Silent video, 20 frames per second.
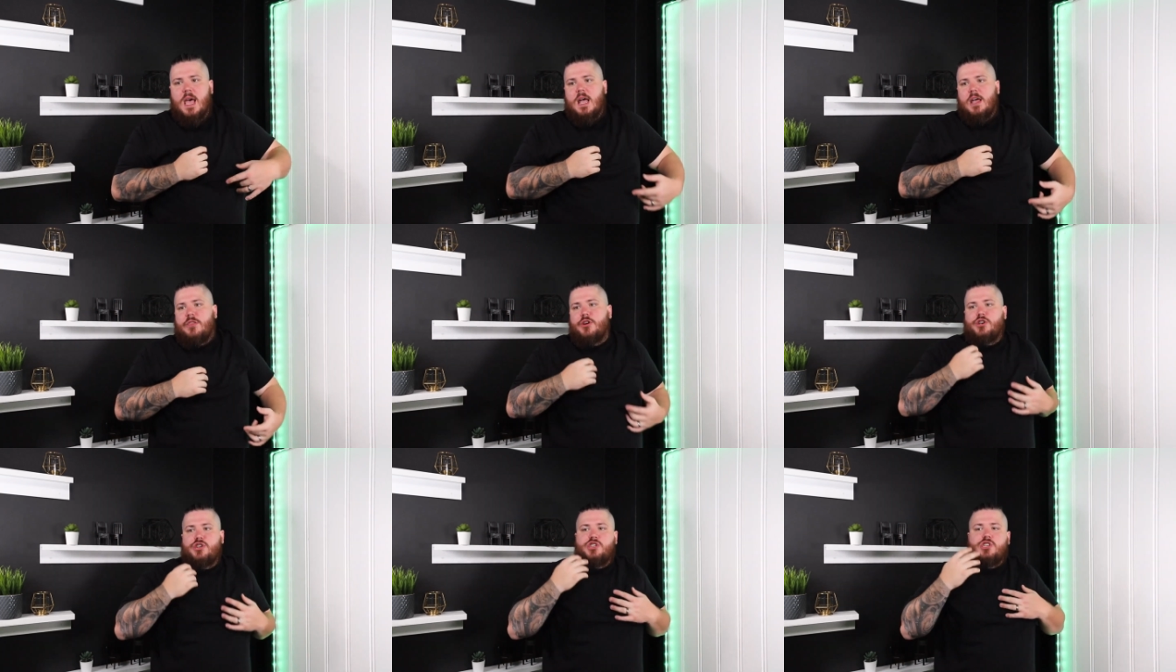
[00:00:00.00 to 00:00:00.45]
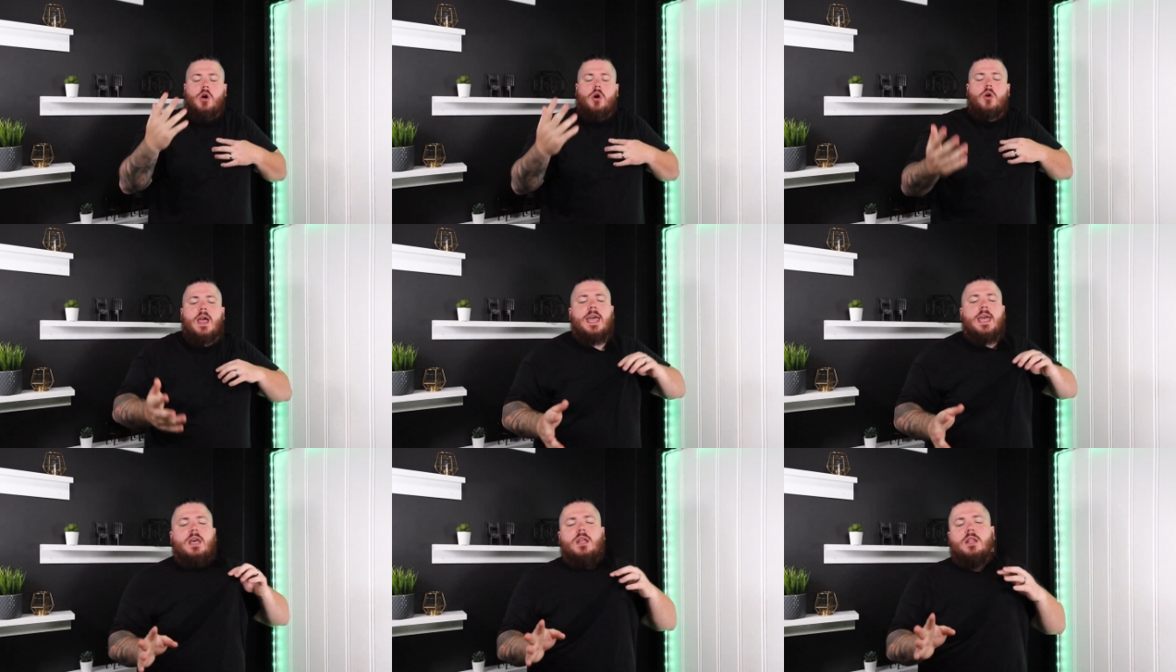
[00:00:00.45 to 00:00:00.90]
There's,
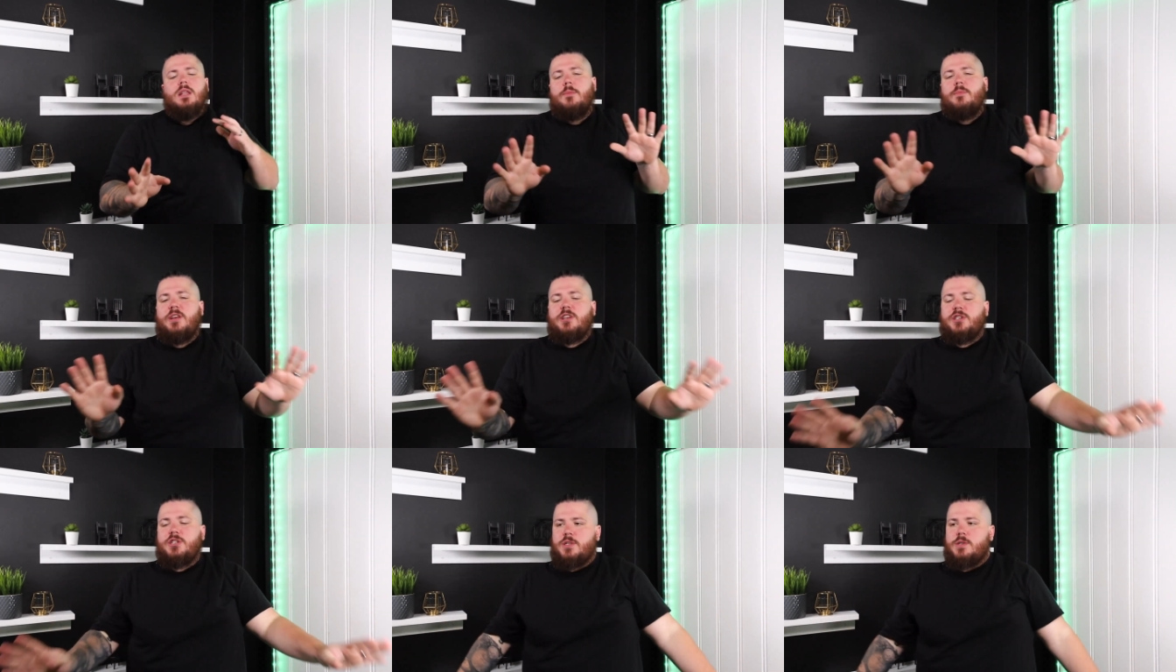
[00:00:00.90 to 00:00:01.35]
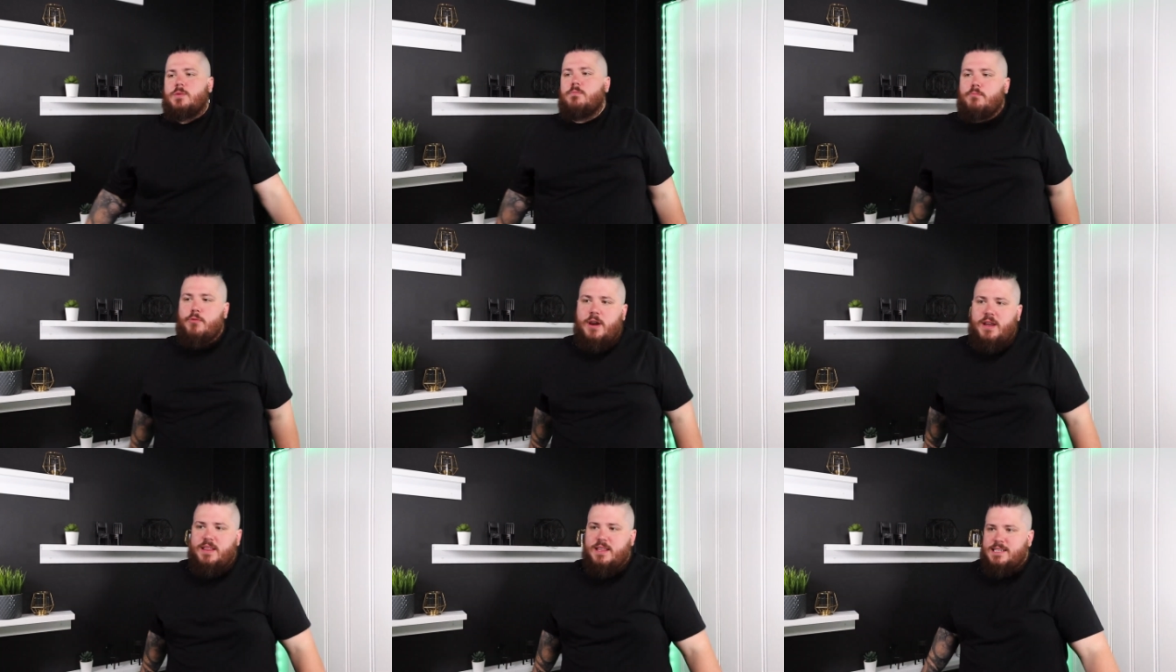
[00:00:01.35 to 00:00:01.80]
okay, let me just
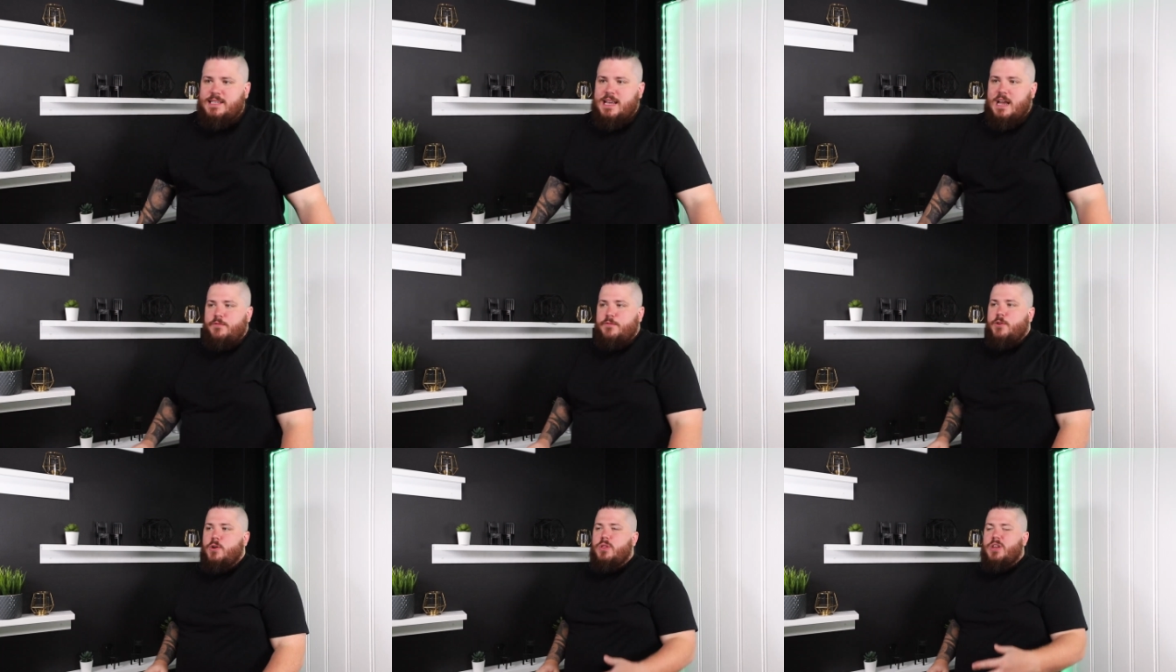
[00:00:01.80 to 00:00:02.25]
break this down for you.